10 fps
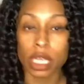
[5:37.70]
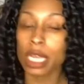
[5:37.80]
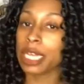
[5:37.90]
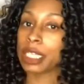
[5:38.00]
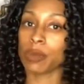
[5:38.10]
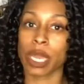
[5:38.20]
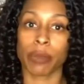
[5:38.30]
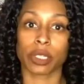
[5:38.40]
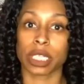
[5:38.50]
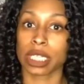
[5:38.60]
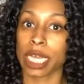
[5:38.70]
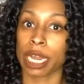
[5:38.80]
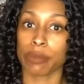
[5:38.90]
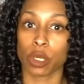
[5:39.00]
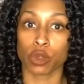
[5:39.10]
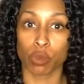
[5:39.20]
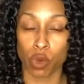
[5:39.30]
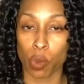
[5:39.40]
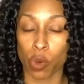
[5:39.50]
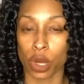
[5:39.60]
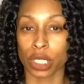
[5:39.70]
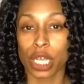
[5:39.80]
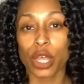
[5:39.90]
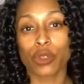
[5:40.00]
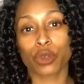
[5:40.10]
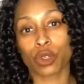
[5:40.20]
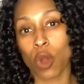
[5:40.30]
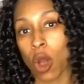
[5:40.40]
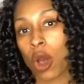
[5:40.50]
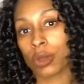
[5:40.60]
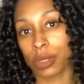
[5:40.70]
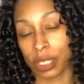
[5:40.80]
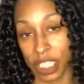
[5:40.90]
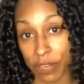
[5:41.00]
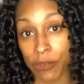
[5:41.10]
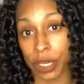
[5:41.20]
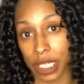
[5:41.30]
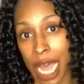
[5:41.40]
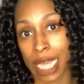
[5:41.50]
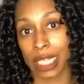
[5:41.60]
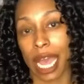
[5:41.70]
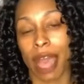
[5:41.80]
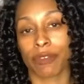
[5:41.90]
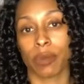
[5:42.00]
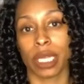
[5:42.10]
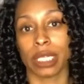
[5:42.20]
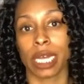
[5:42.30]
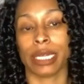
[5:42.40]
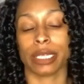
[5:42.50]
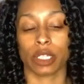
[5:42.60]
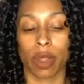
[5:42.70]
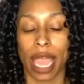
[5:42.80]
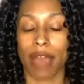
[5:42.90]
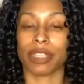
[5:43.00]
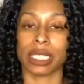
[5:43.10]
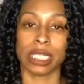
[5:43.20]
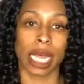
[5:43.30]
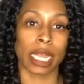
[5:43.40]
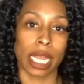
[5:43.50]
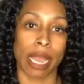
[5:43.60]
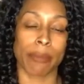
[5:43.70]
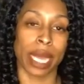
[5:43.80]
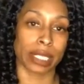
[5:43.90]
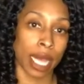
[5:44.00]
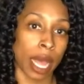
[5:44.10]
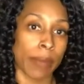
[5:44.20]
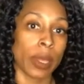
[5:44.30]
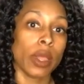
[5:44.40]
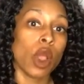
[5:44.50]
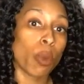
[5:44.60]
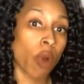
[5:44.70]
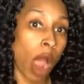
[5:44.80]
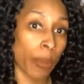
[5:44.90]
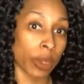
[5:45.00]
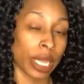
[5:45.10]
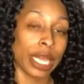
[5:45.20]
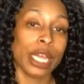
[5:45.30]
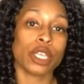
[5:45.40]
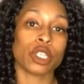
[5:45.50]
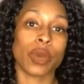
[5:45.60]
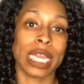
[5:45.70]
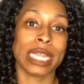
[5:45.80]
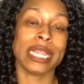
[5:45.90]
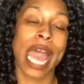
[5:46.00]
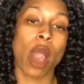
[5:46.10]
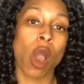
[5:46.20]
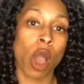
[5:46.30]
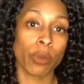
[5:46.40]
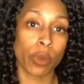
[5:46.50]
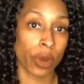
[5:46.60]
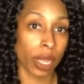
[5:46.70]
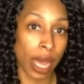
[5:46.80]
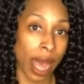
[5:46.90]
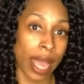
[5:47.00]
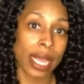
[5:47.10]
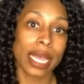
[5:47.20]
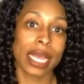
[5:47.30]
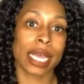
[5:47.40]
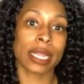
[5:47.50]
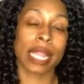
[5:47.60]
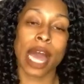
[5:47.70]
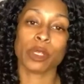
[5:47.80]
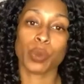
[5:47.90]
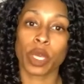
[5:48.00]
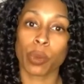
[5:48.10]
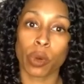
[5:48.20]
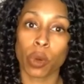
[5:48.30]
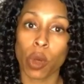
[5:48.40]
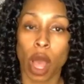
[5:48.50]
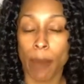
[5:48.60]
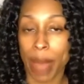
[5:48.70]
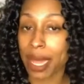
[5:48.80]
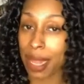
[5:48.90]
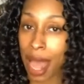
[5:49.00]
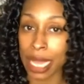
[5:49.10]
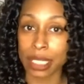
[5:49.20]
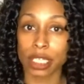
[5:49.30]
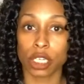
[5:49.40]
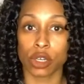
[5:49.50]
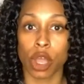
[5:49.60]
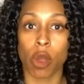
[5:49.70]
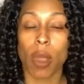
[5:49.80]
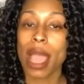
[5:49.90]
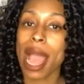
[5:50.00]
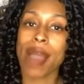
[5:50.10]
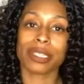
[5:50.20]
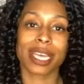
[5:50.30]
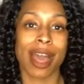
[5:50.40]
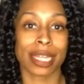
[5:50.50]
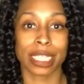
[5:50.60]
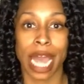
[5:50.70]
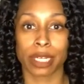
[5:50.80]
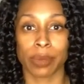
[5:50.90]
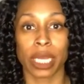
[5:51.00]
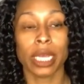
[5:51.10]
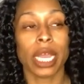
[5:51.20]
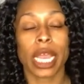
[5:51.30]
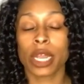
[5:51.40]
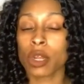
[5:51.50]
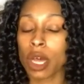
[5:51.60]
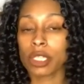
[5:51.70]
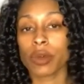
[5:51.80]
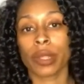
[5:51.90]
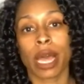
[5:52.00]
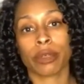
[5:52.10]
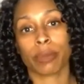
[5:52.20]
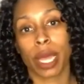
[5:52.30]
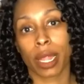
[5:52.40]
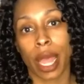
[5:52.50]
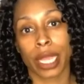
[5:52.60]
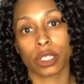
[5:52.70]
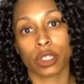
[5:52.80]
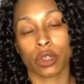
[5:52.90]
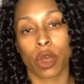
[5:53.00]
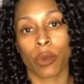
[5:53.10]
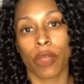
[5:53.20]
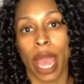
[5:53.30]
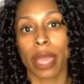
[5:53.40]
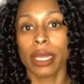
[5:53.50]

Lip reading: to be able to set up those mood boards. Those are all different tasks that have to be done, and so I have to delegate my time properly. So in that onboarding guide, it allows people, my clients, to know how to contact me. And it also allows my clients to know that